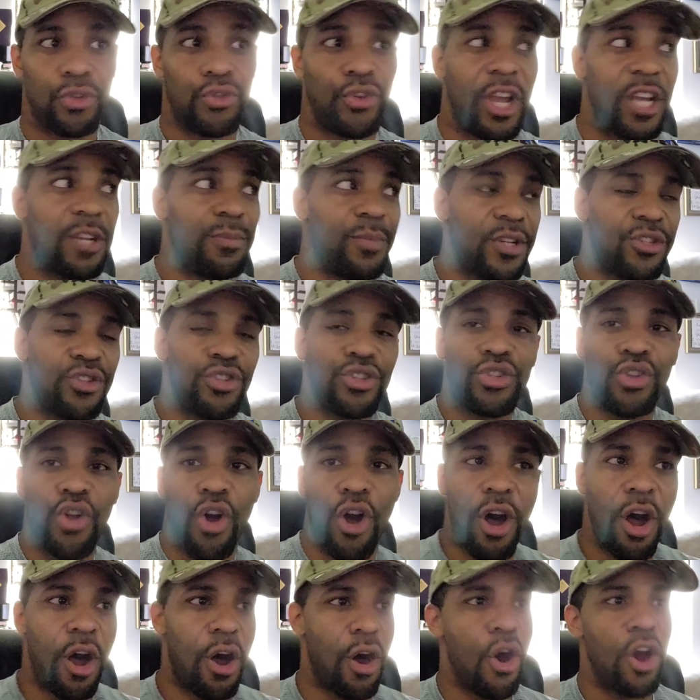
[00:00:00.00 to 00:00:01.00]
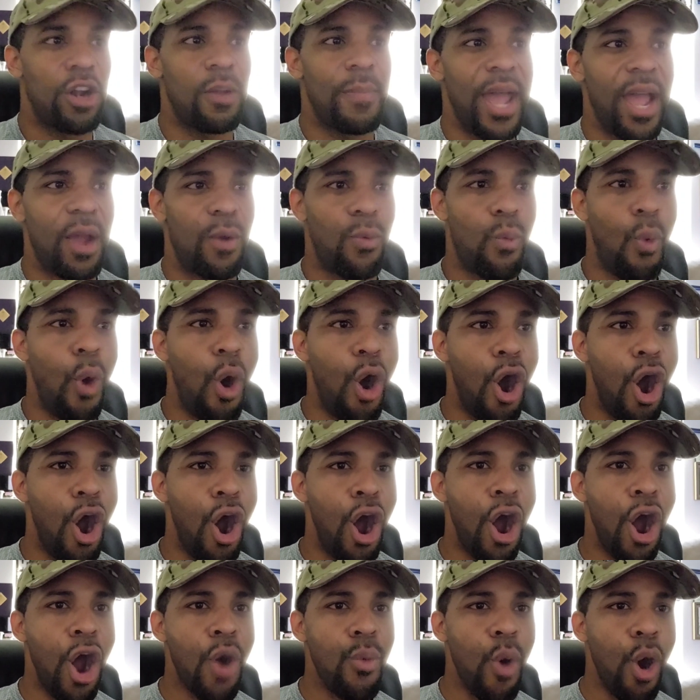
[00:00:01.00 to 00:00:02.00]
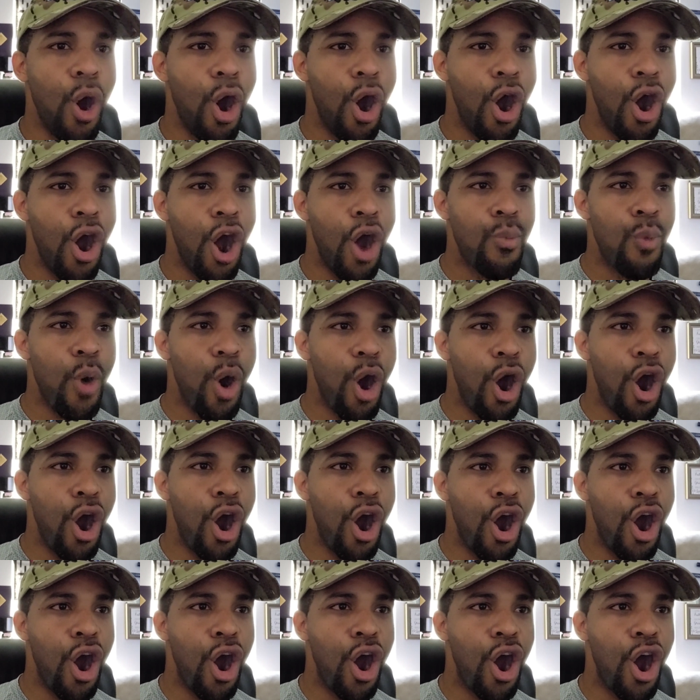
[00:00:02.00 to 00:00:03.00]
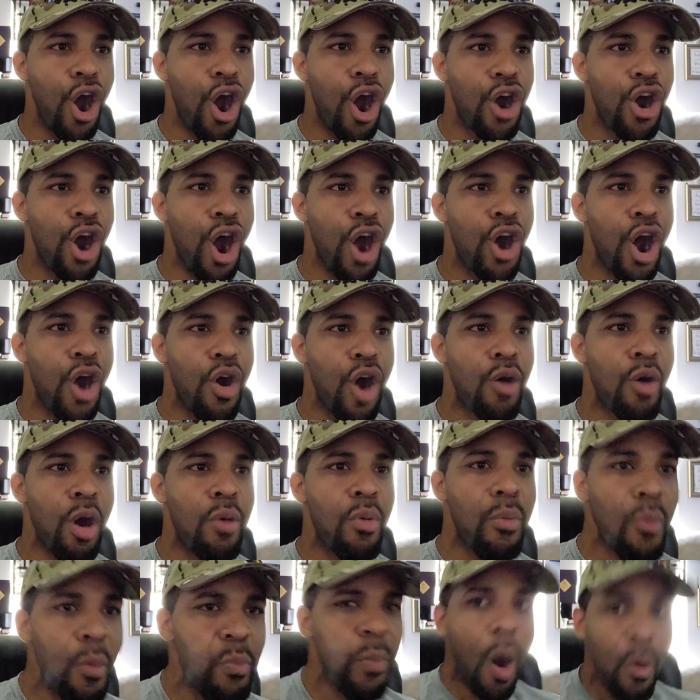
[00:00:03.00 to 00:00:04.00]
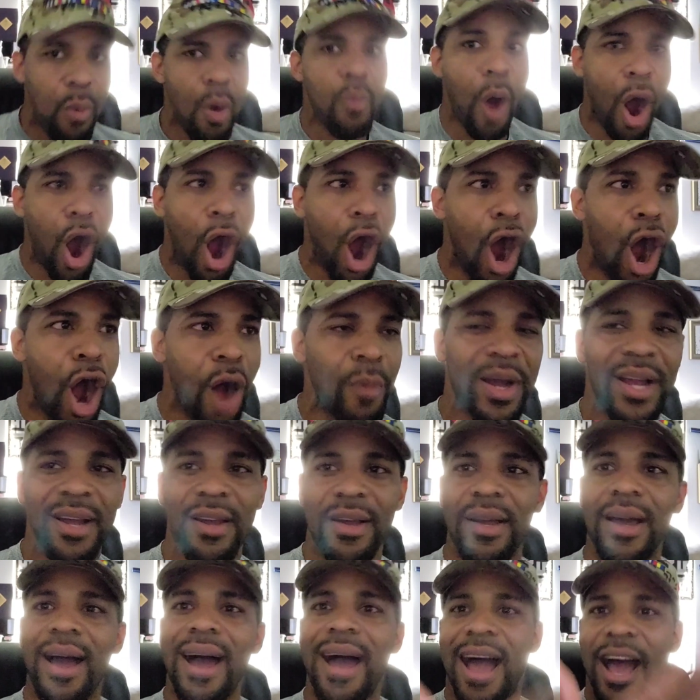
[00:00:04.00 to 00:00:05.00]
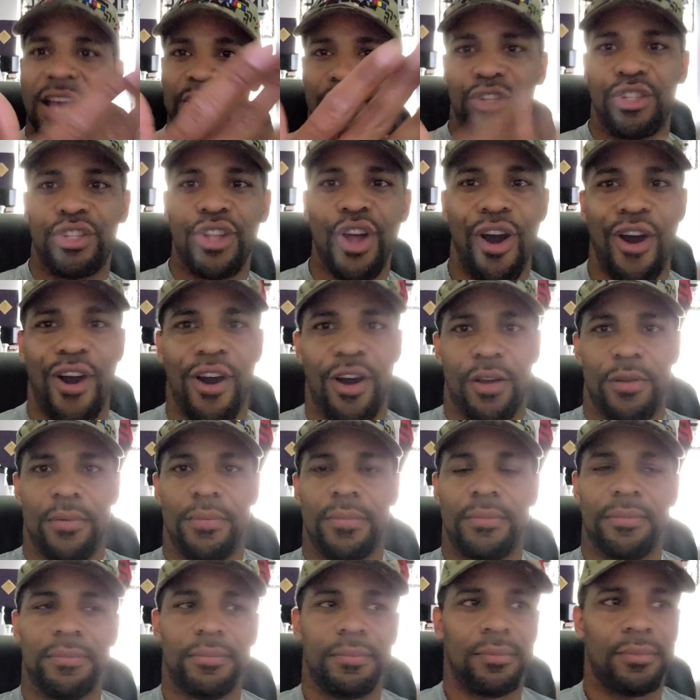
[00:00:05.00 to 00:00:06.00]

Transmission stall, automatic, whoa, whoa, whoa, whoa, whoa. That's a stall.